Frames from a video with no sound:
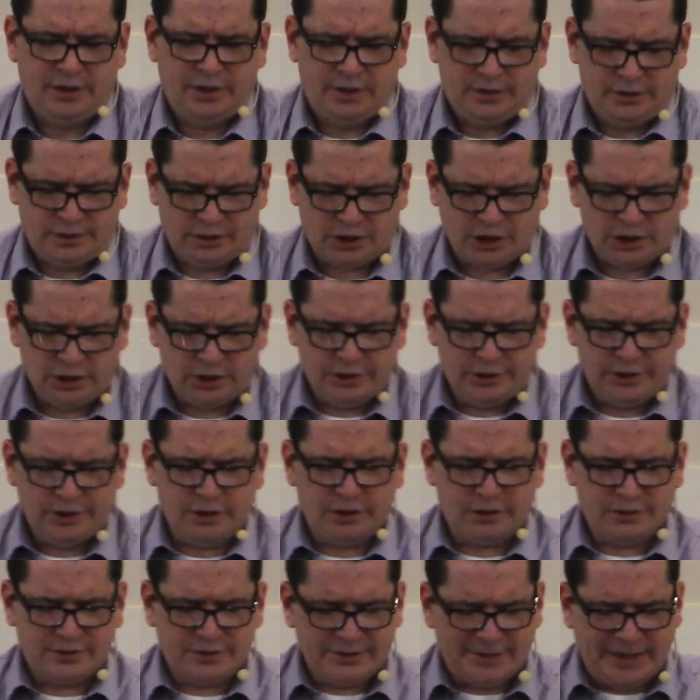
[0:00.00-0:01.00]
the
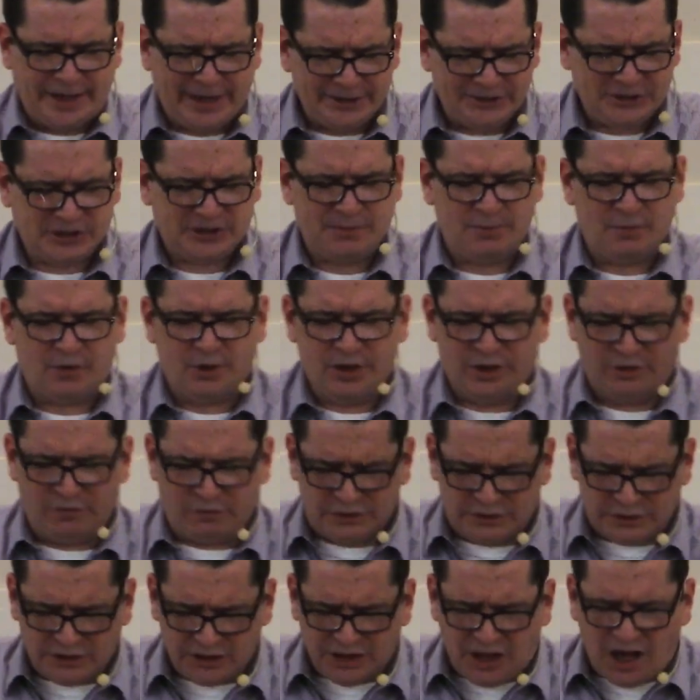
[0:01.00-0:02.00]
clear testimony of
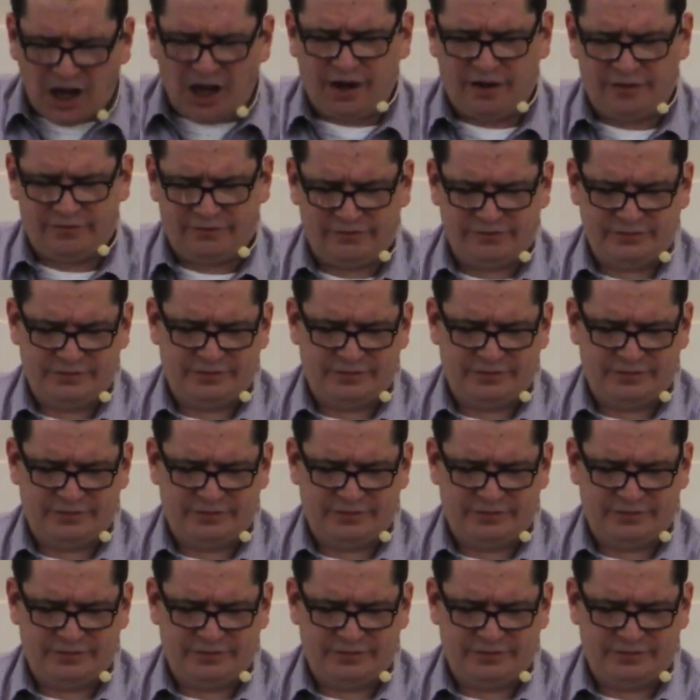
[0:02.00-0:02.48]
love